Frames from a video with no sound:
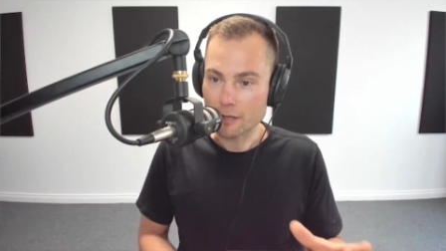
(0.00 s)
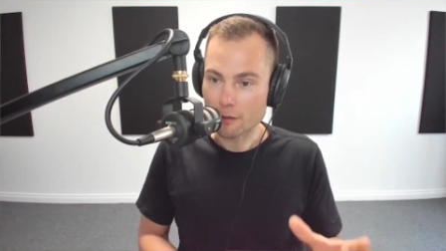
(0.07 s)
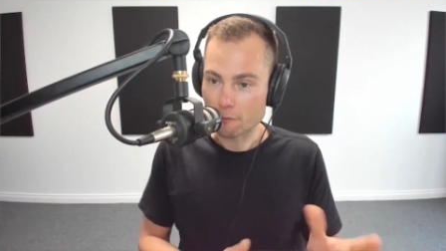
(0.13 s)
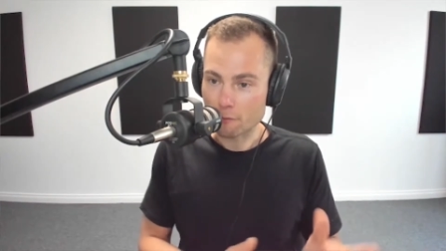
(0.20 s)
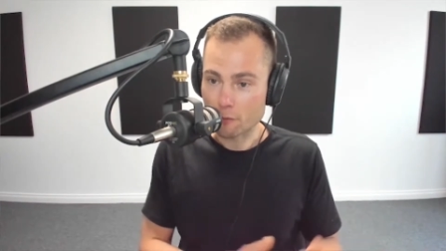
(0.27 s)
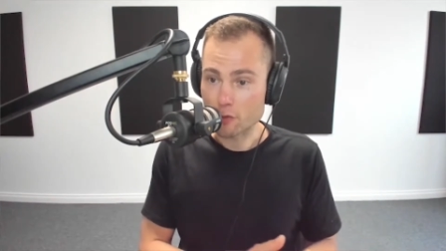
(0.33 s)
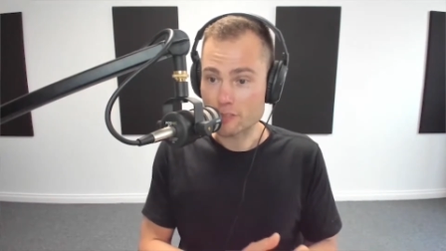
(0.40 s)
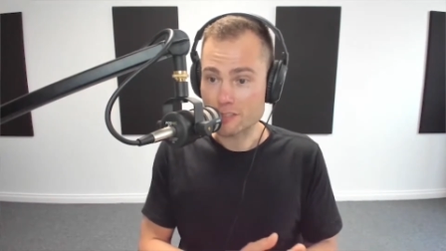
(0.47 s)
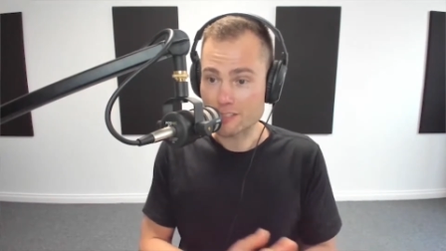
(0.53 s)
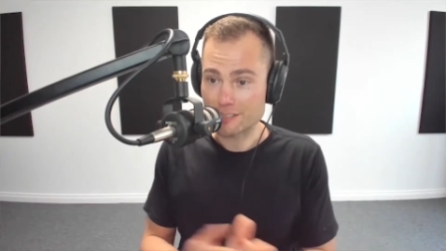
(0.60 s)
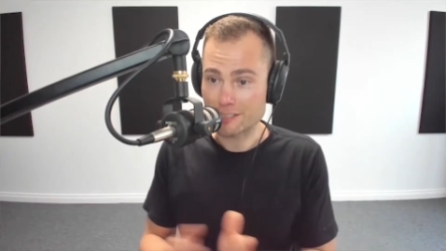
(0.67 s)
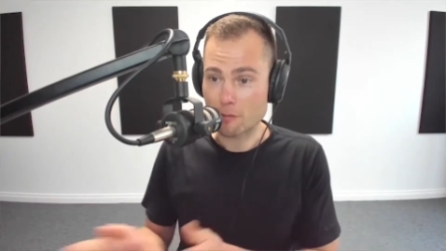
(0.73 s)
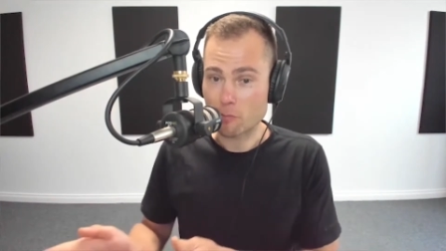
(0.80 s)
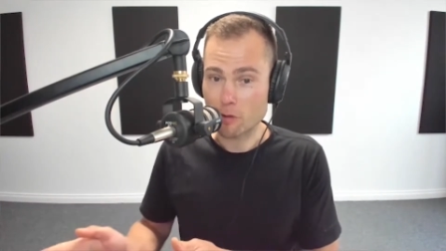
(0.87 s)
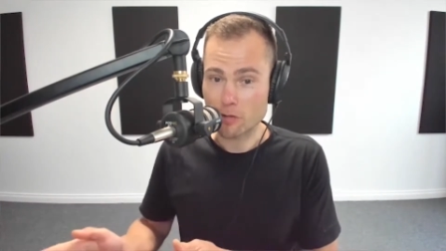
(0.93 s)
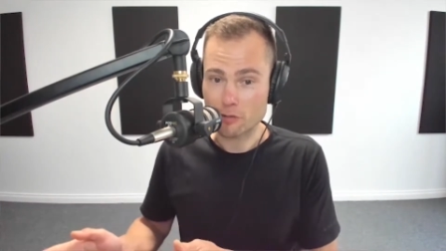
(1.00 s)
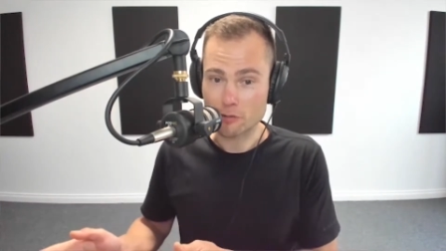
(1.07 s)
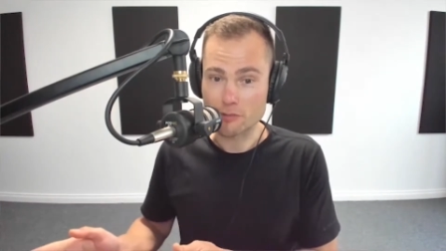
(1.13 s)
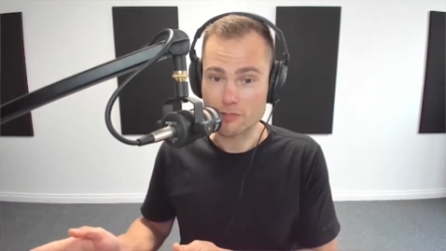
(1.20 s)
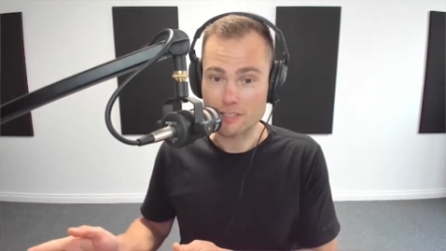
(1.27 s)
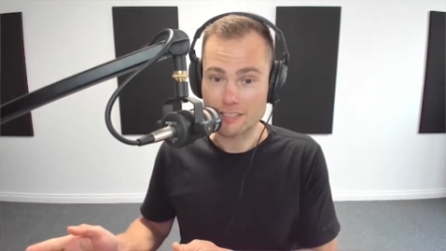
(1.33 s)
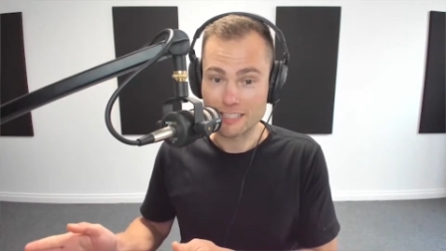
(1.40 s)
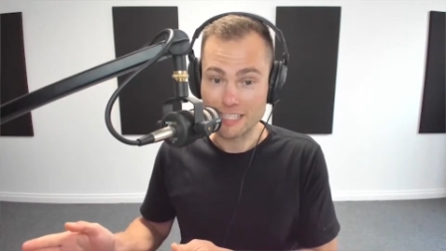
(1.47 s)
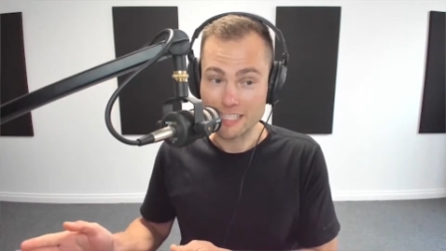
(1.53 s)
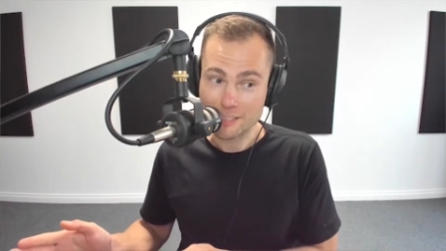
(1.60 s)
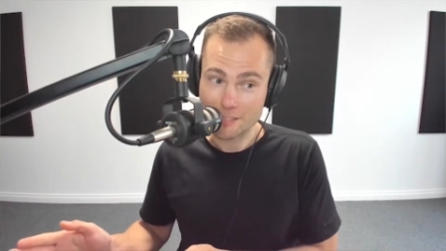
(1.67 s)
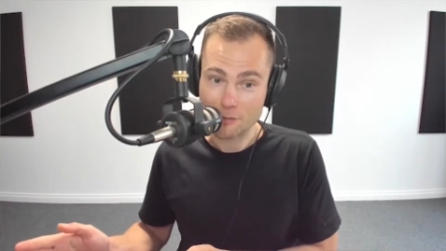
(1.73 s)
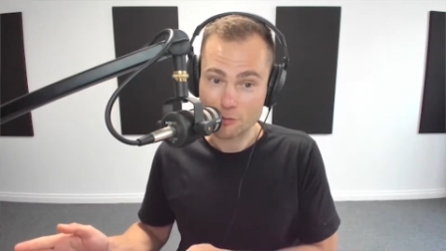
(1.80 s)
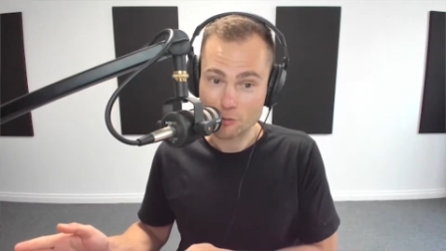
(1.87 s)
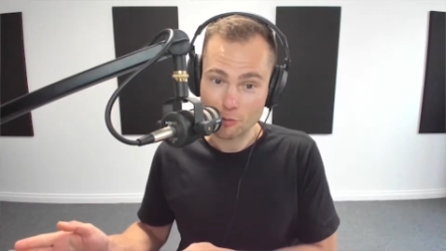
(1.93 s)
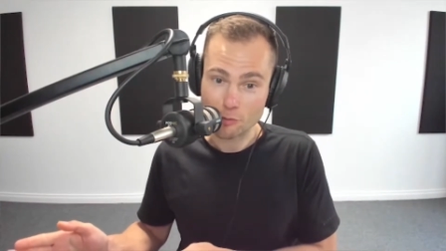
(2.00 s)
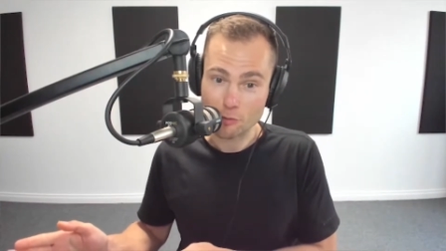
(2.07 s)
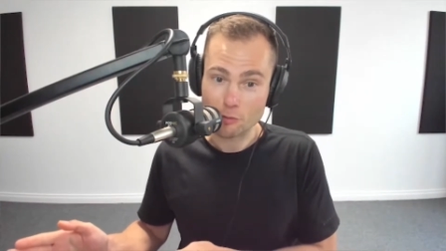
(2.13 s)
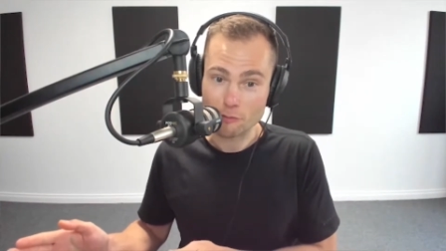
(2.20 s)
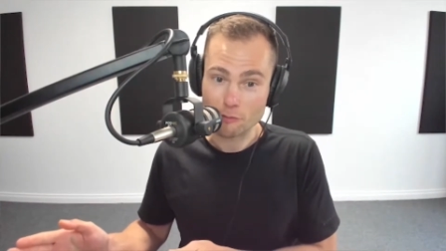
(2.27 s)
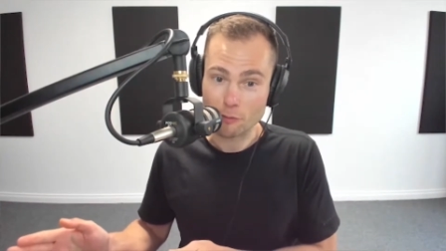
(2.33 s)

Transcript: versus someone who's listened to you